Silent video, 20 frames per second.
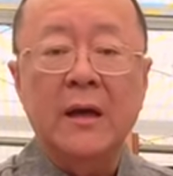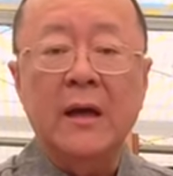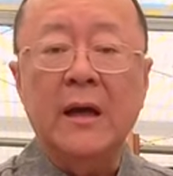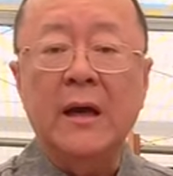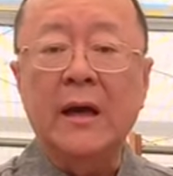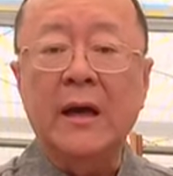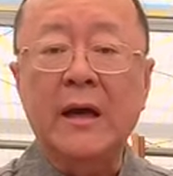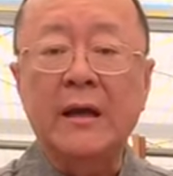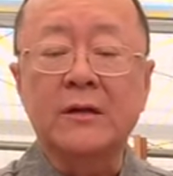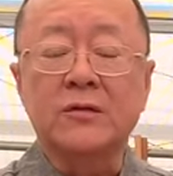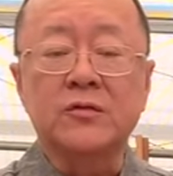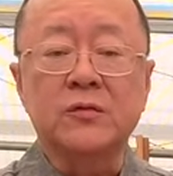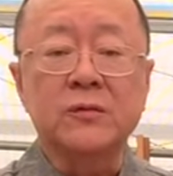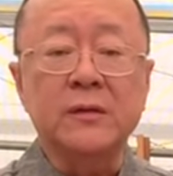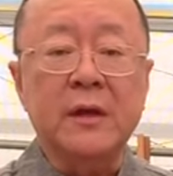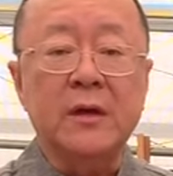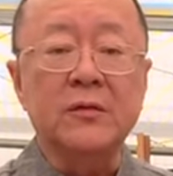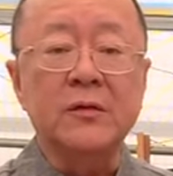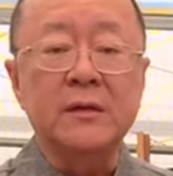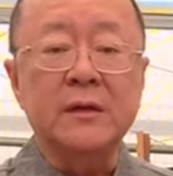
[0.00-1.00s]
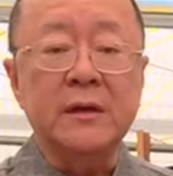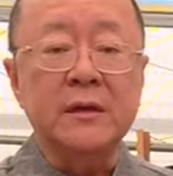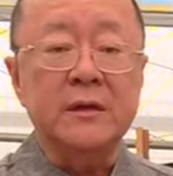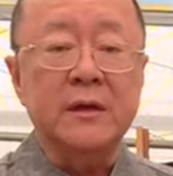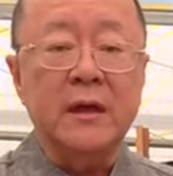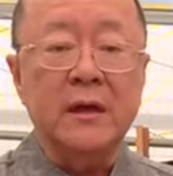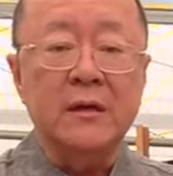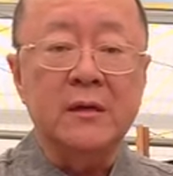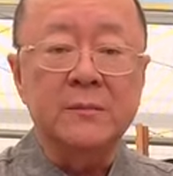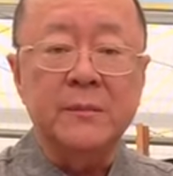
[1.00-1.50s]
And so now you can
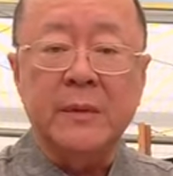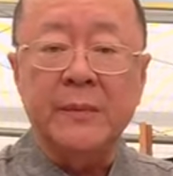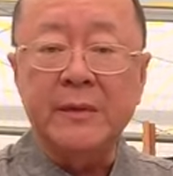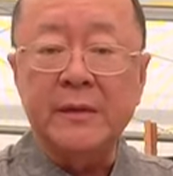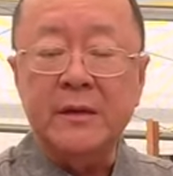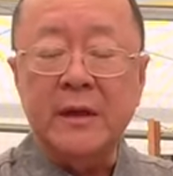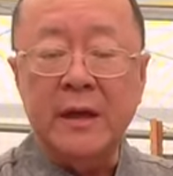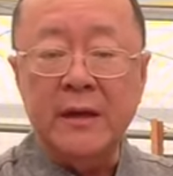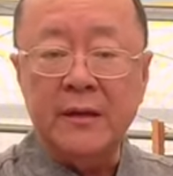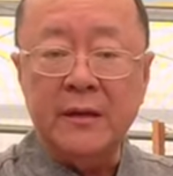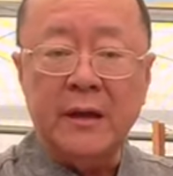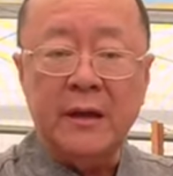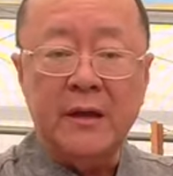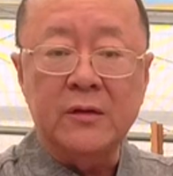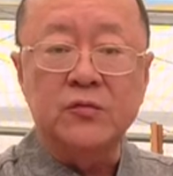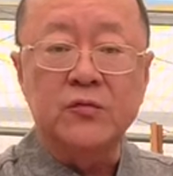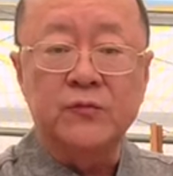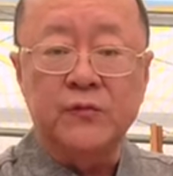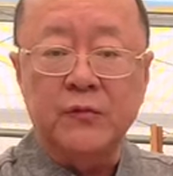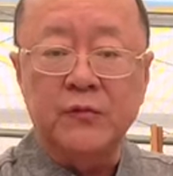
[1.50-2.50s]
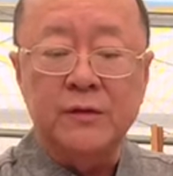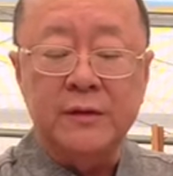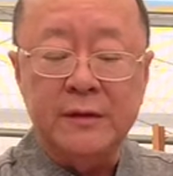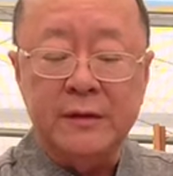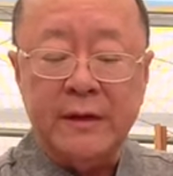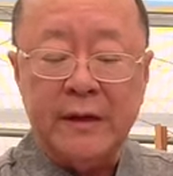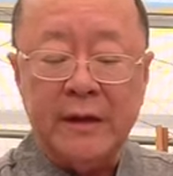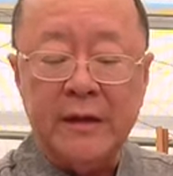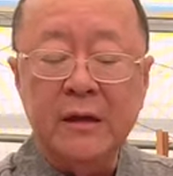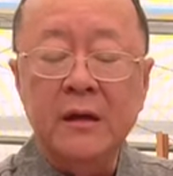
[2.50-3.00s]
count maybe 10 days to 14
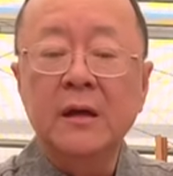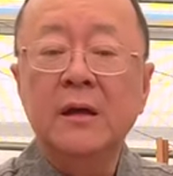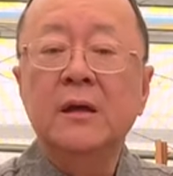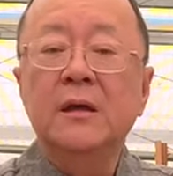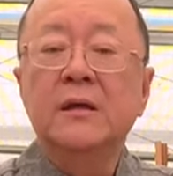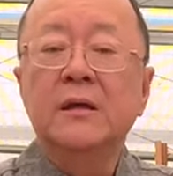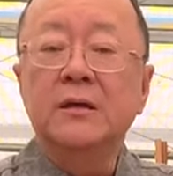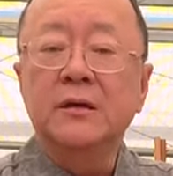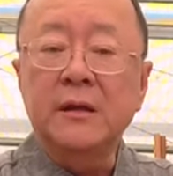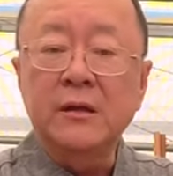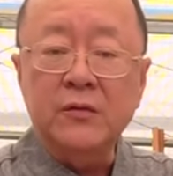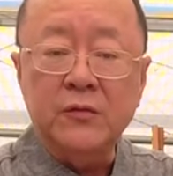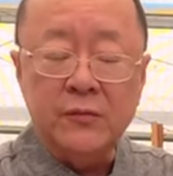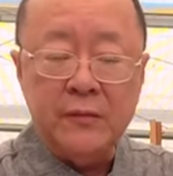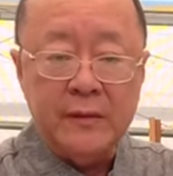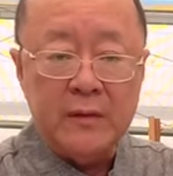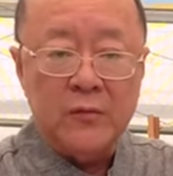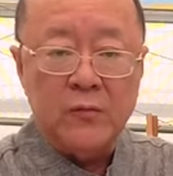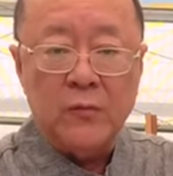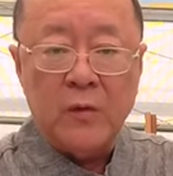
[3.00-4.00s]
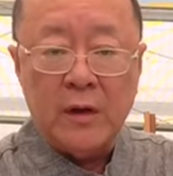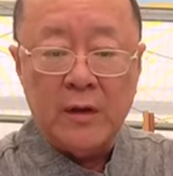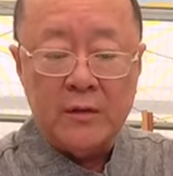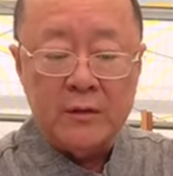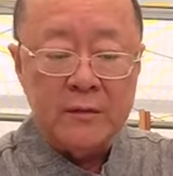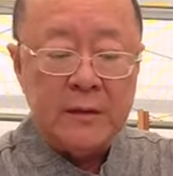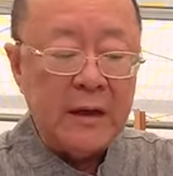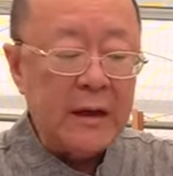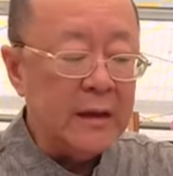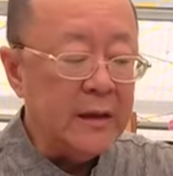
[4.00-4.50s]
days, you can put it in the
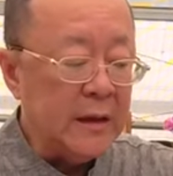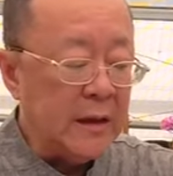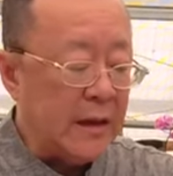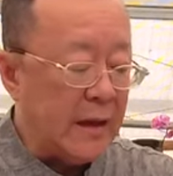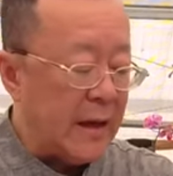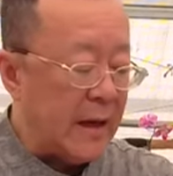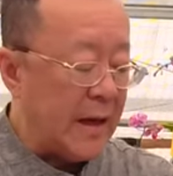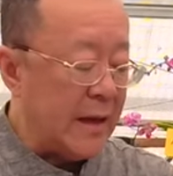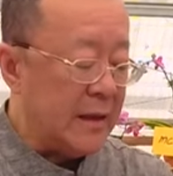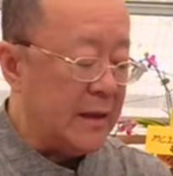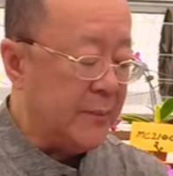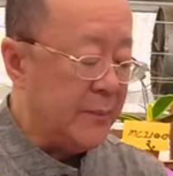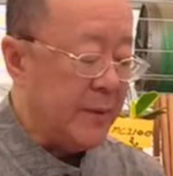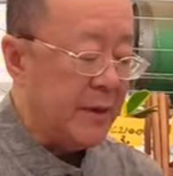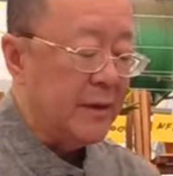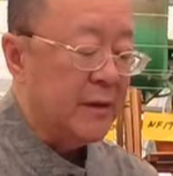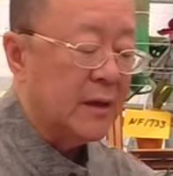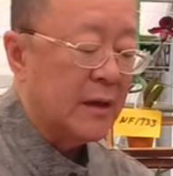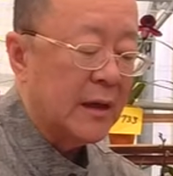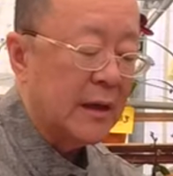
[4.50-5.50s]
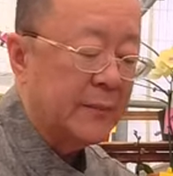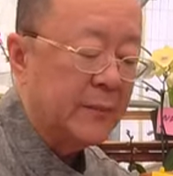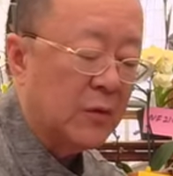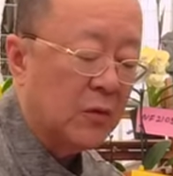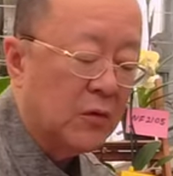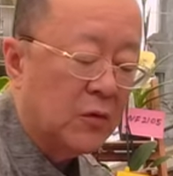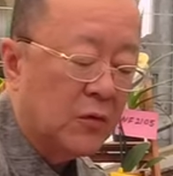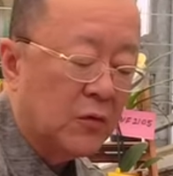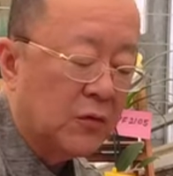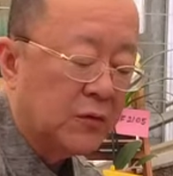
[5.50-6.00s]
water. And in the meantime,
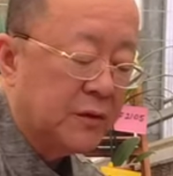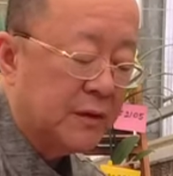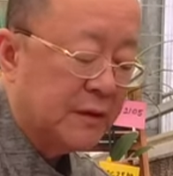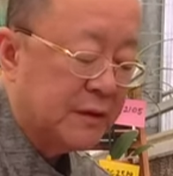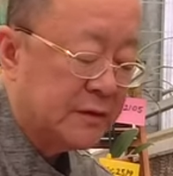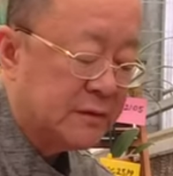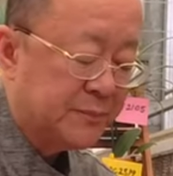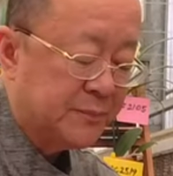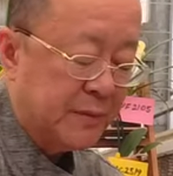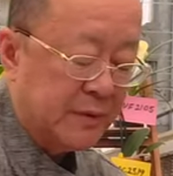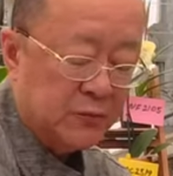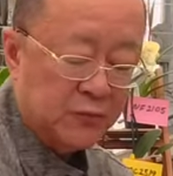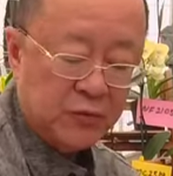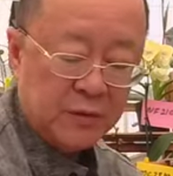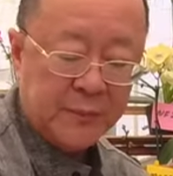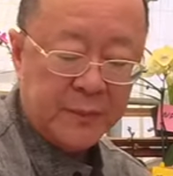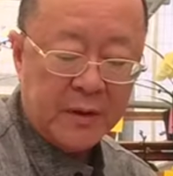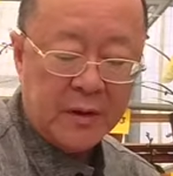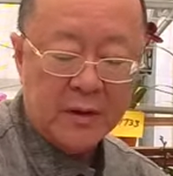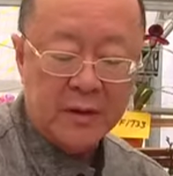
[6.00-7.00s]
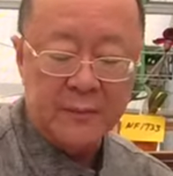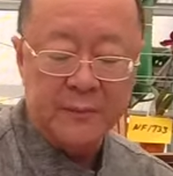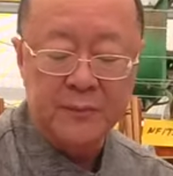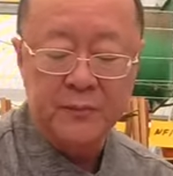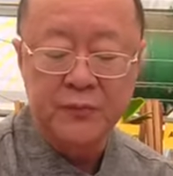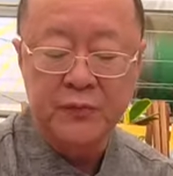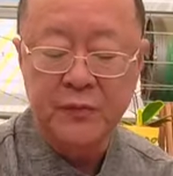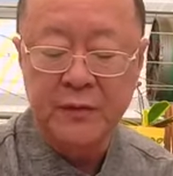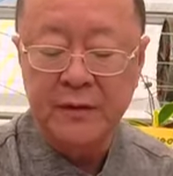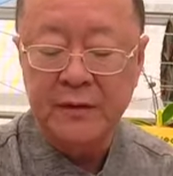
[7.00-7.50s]
all this been repotted,
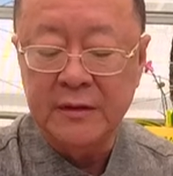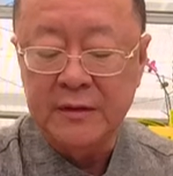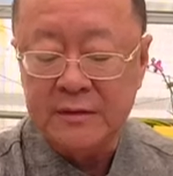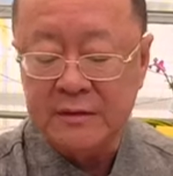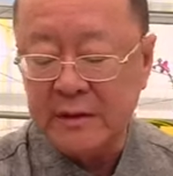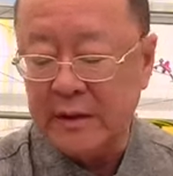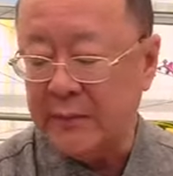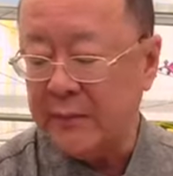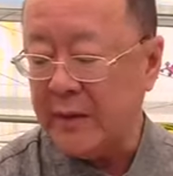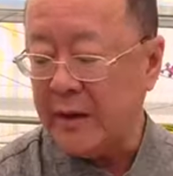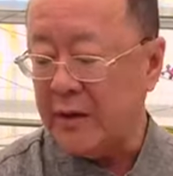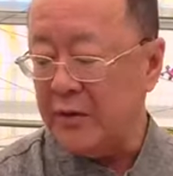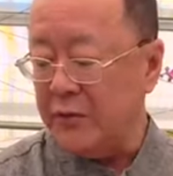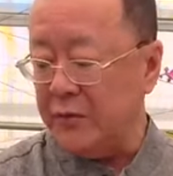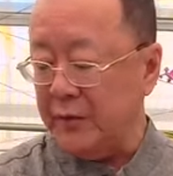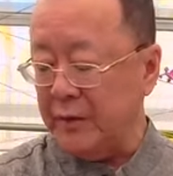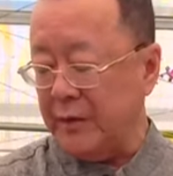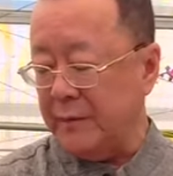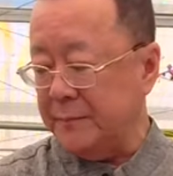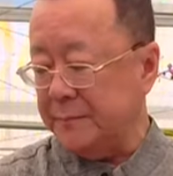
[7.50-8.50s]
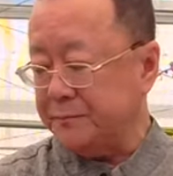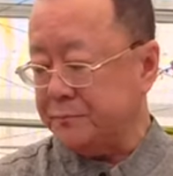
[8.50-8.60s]
put in the same area.